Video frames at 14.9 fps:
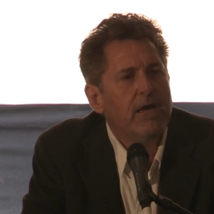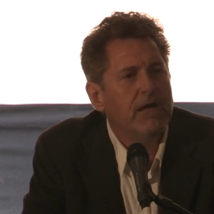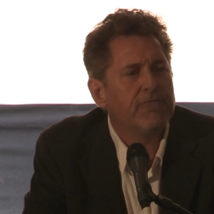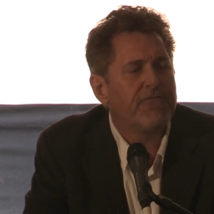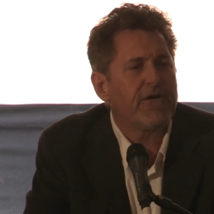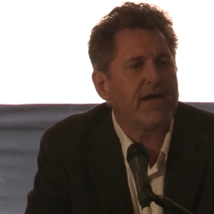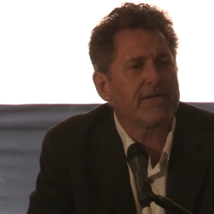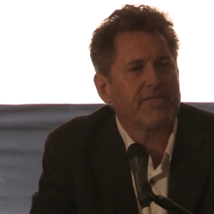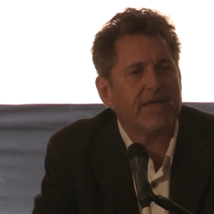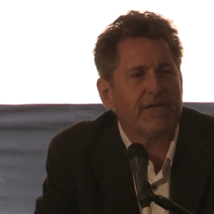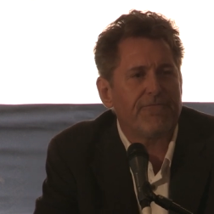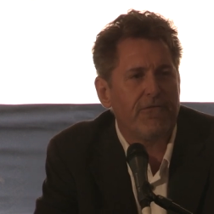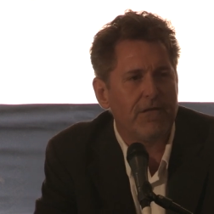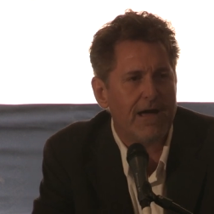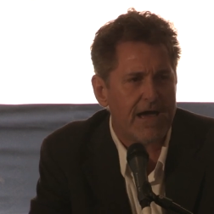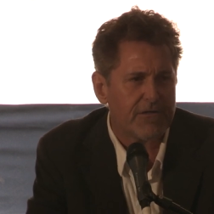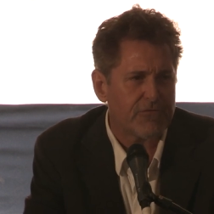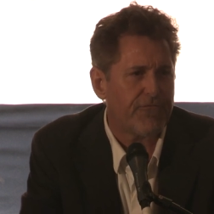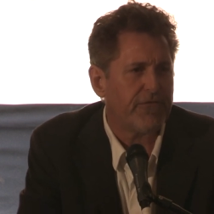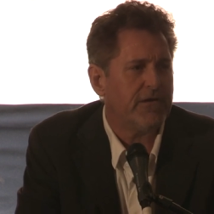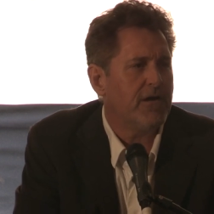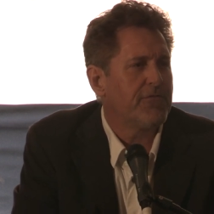In fact, that
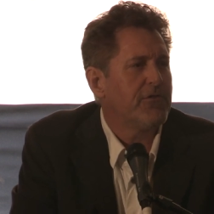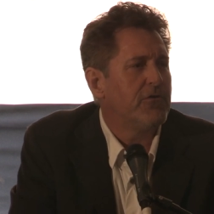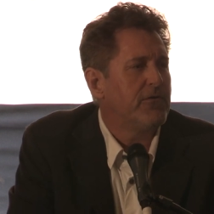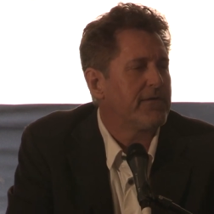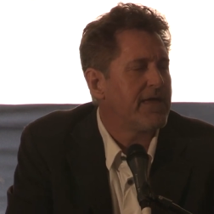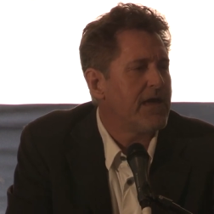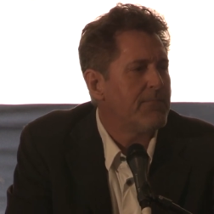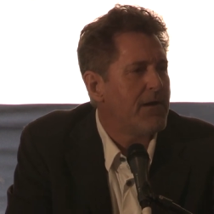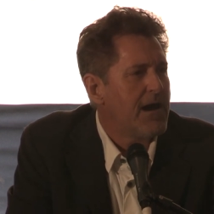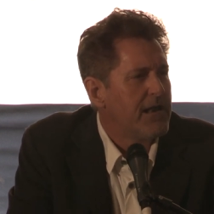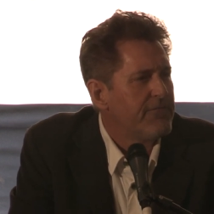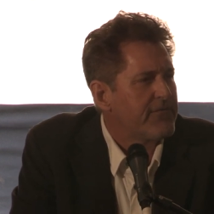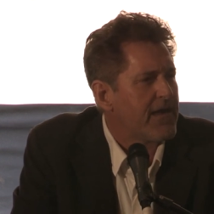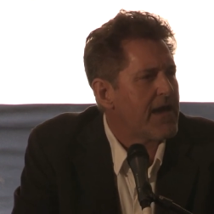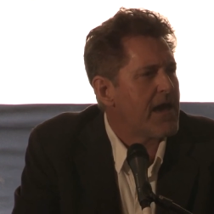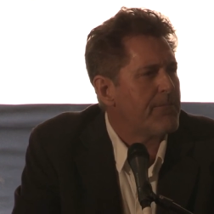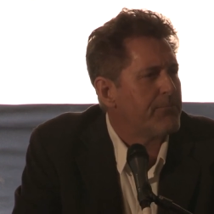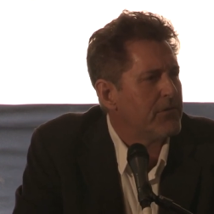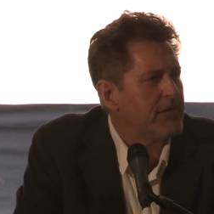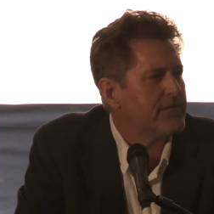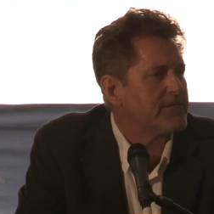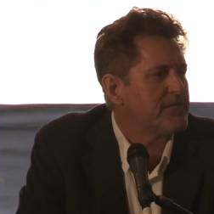philosophy, although it came out of
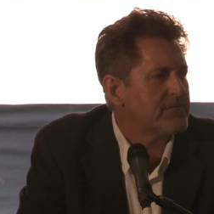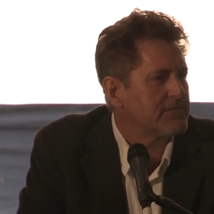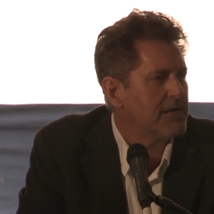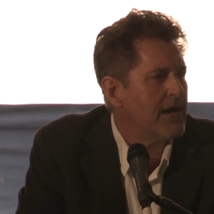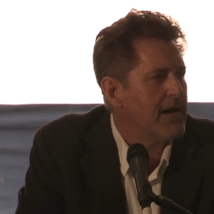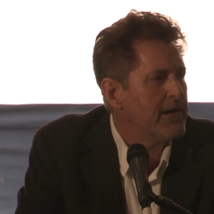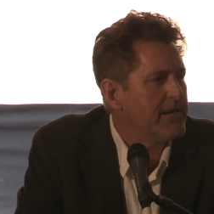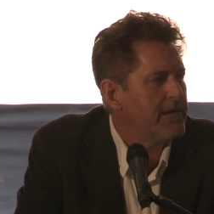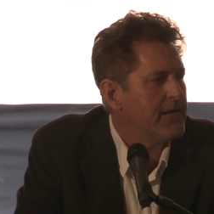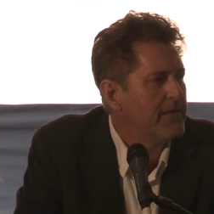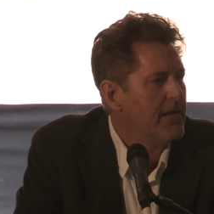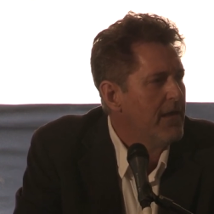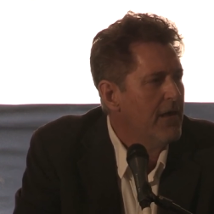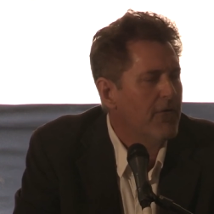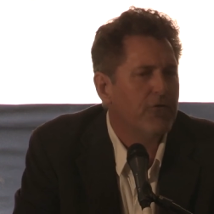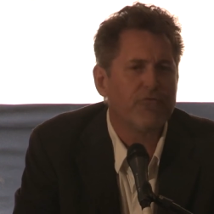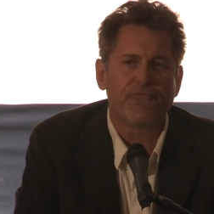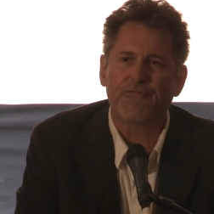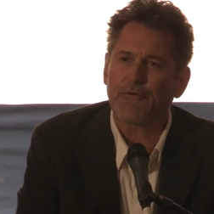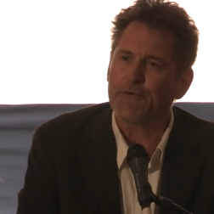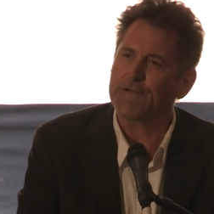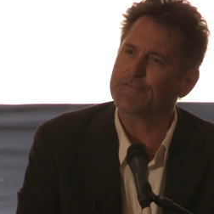capitalist society, was
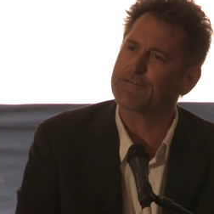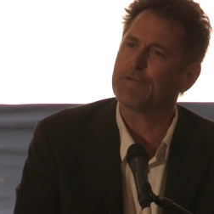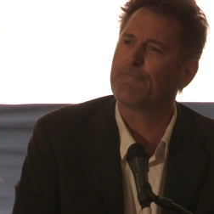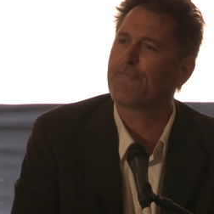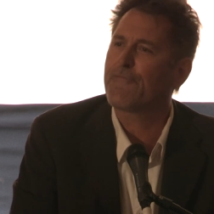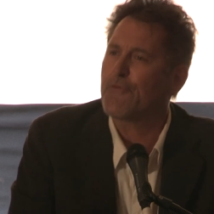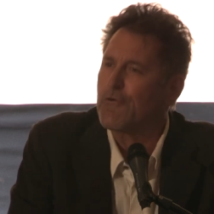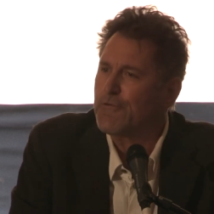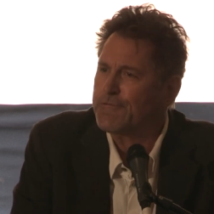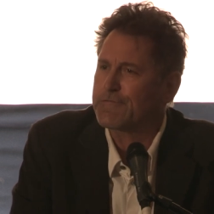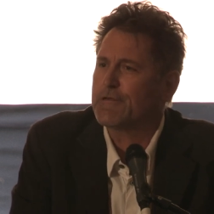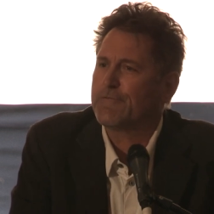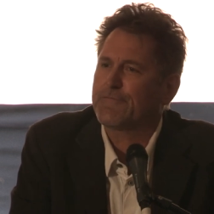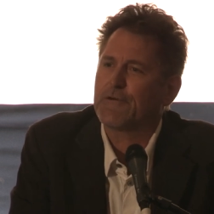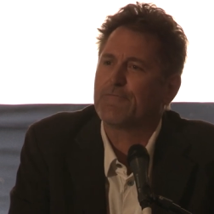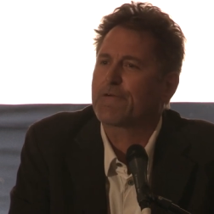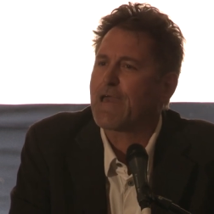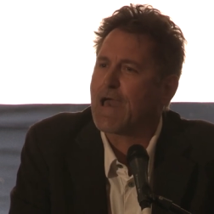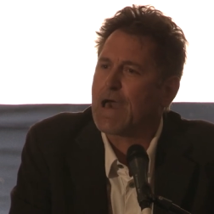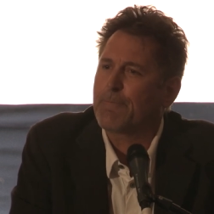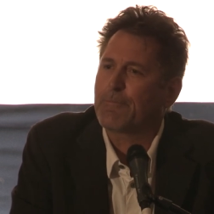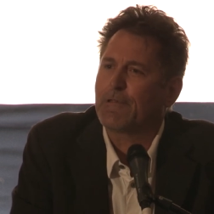very subversive of
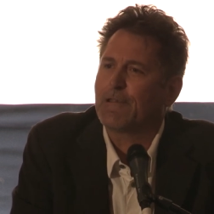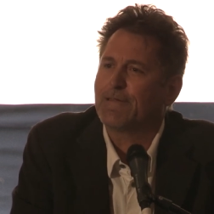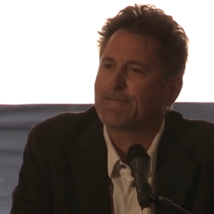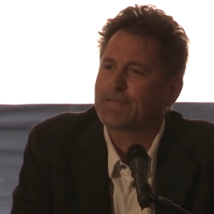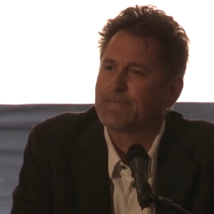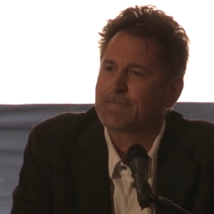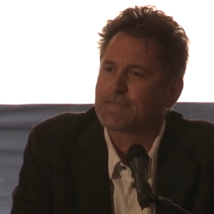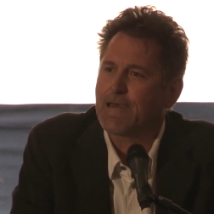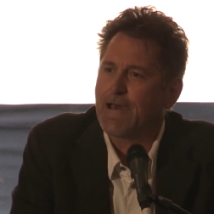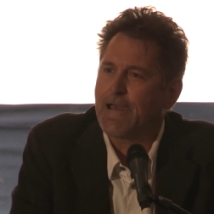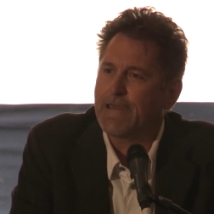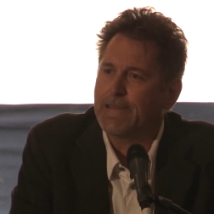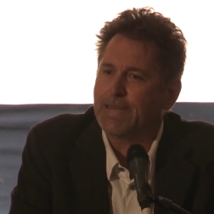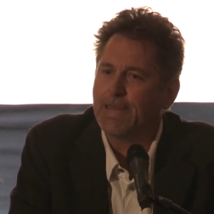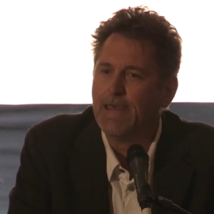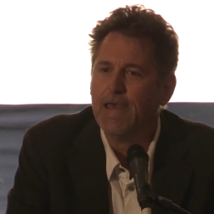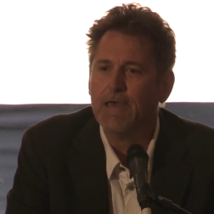capitalist society.